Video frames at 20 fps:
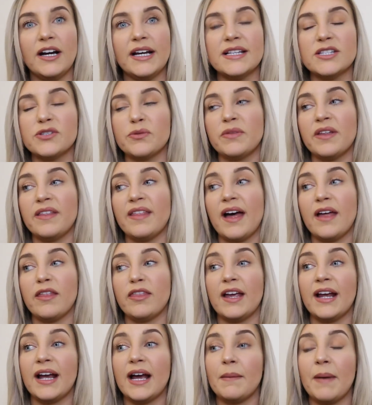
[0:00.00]
in something that I
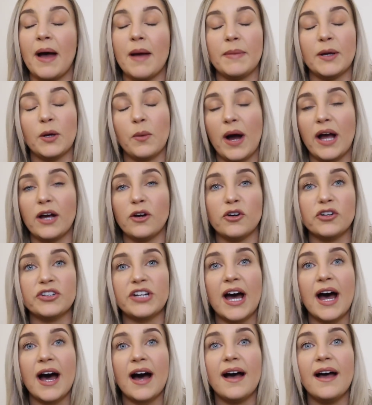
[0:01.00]
think I might be quite good
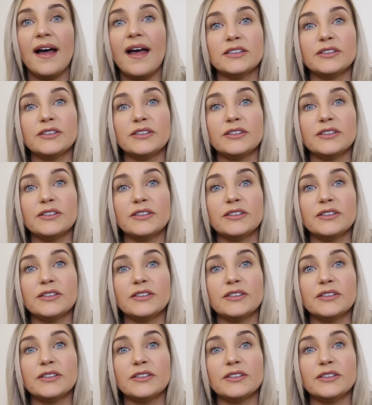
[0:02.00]
at.